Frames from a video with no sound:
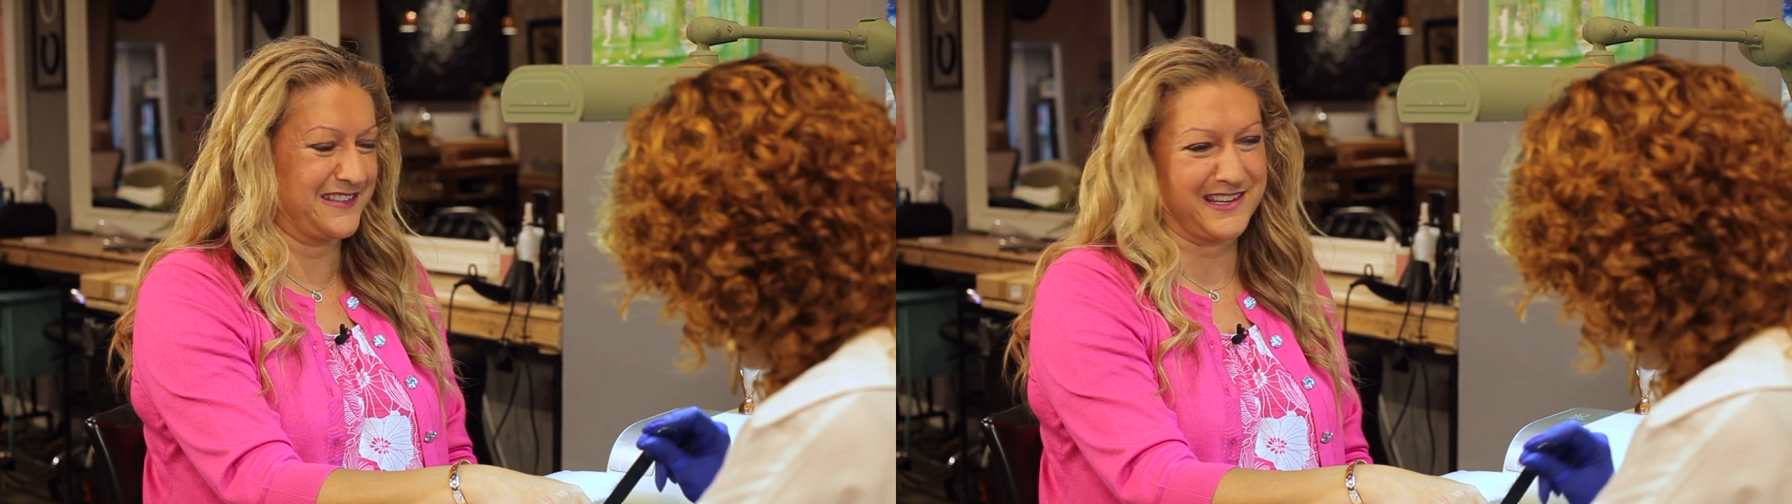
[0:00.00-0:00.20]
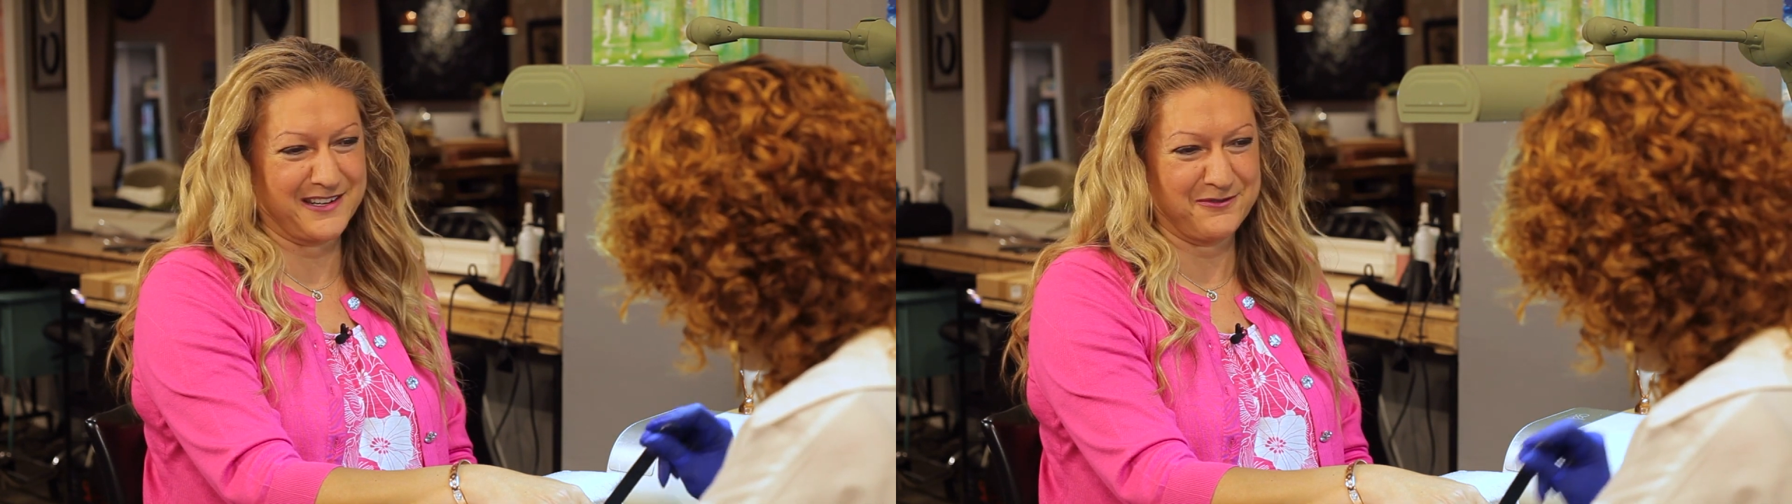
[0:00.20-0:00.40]

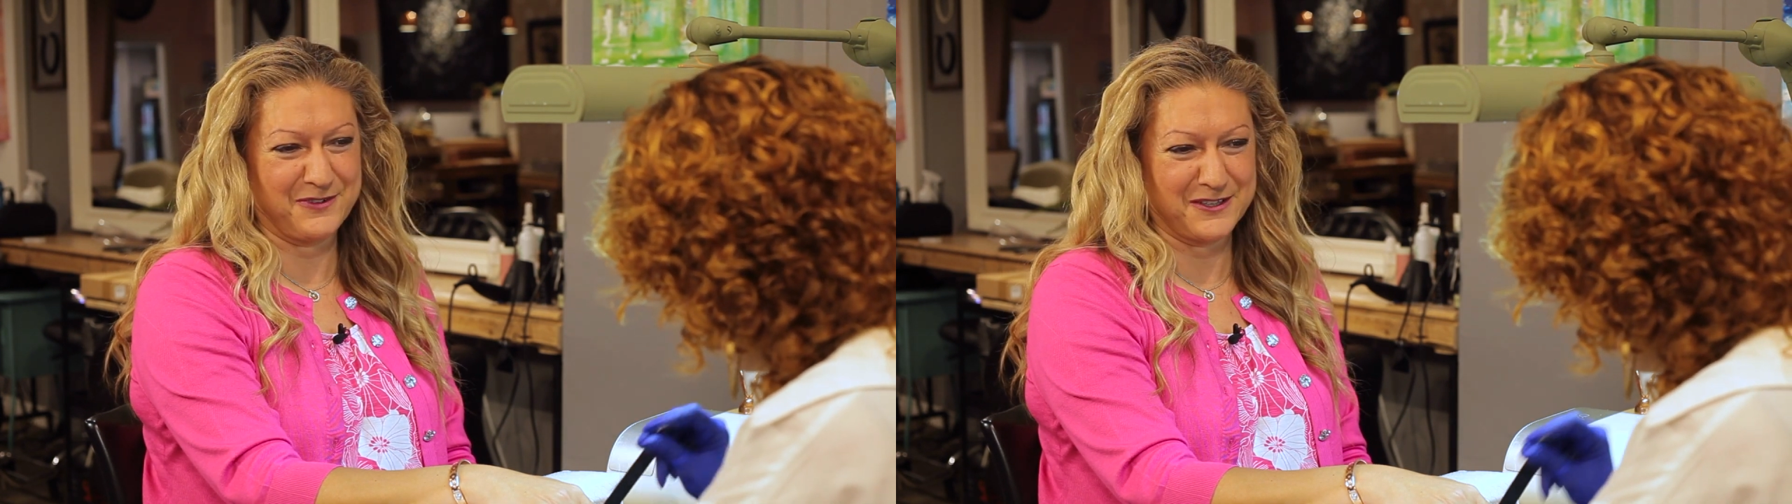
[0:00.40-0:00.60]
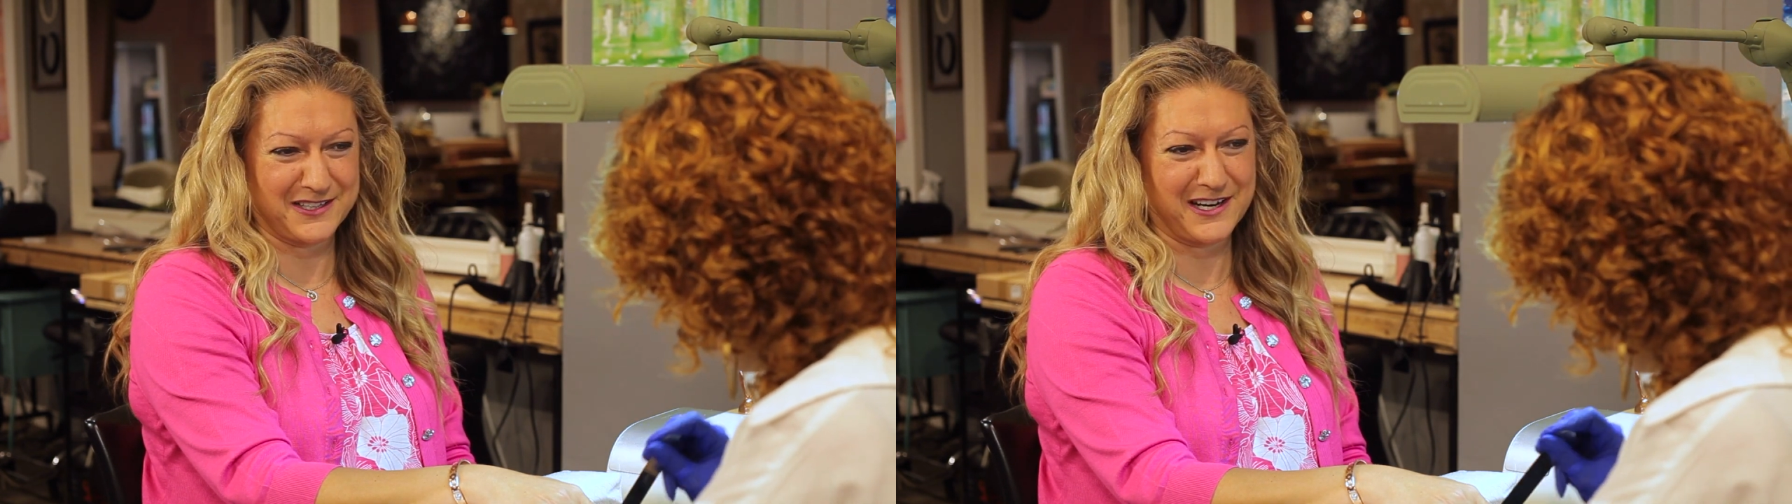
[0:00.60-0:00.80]
that and
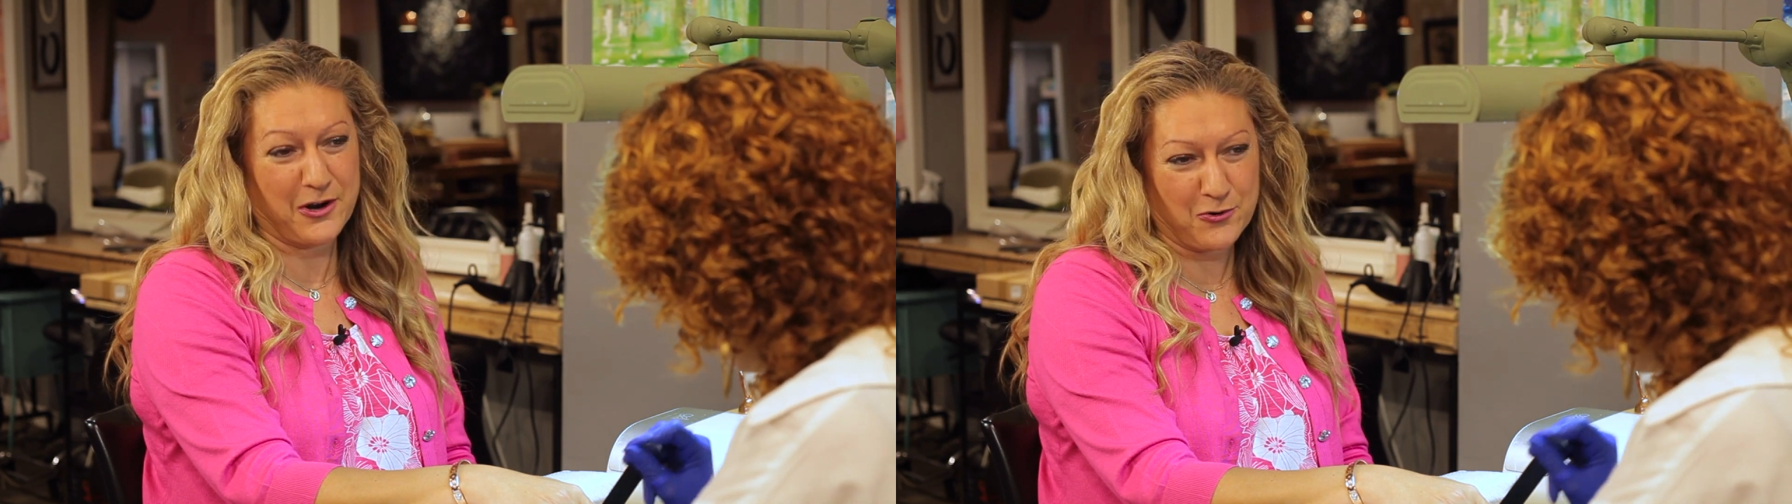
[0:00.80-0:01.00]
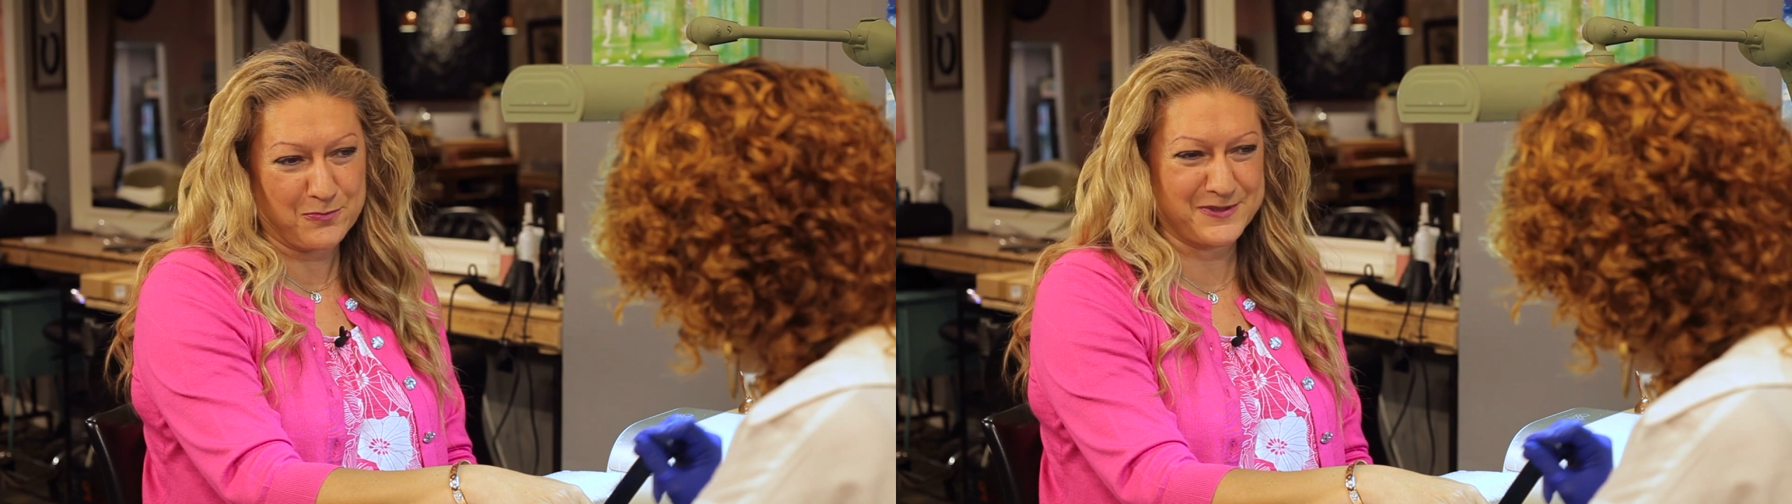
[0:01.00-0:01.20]
feel it. I
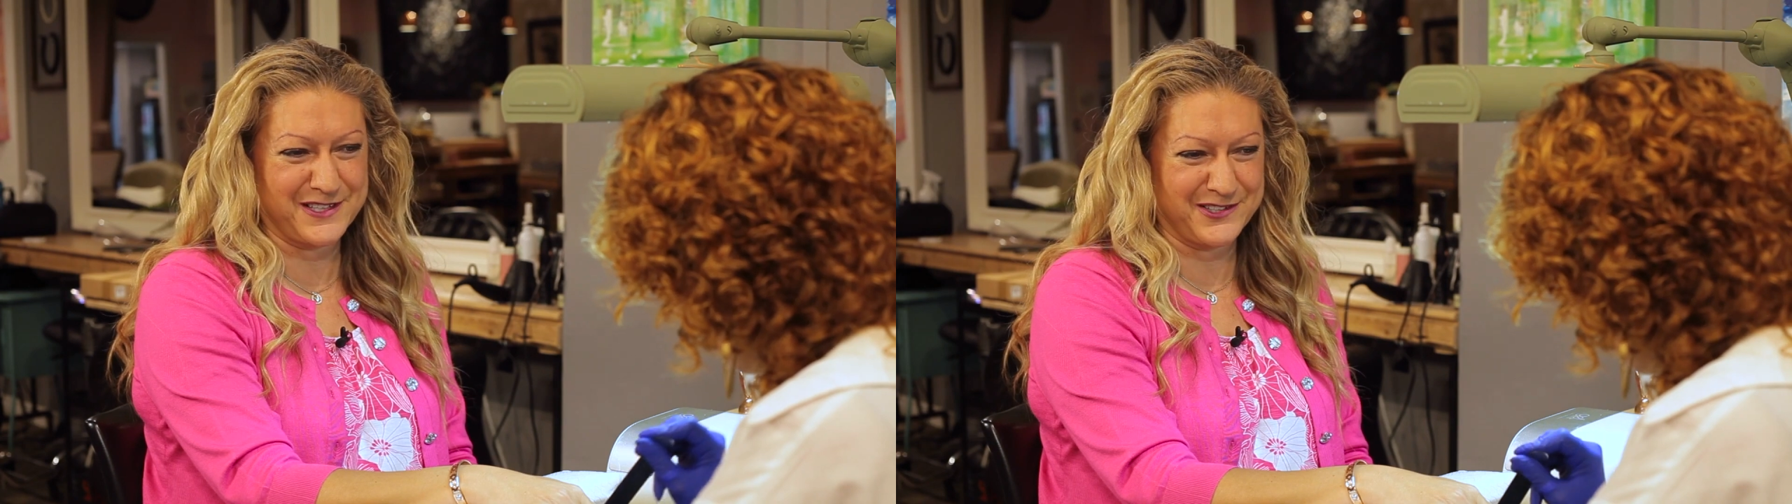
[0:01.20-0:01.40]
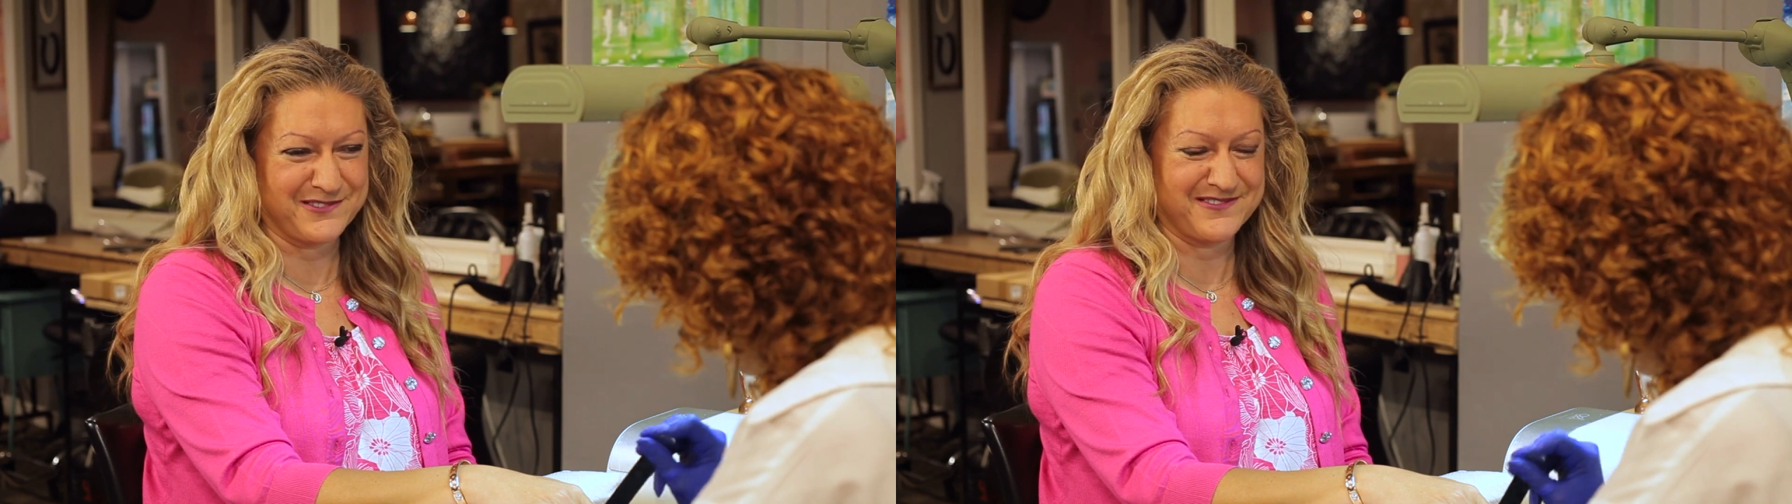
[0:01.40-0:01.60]
hope, you
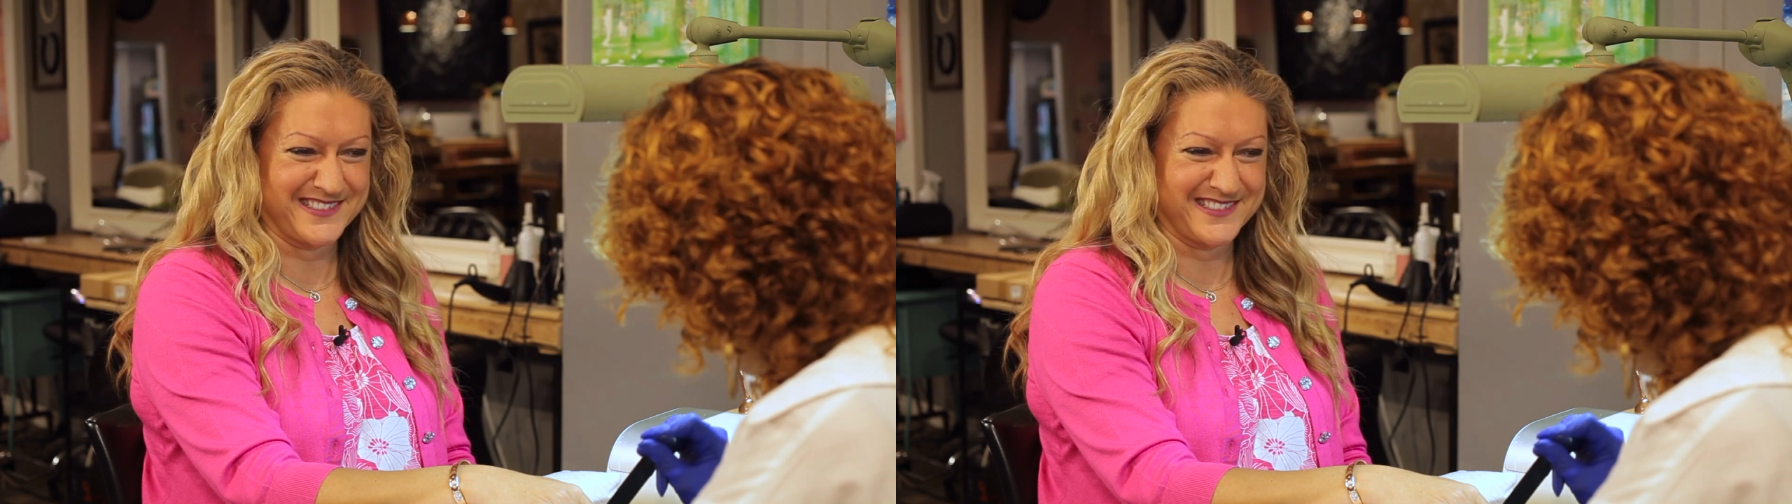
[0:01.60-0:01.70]
know.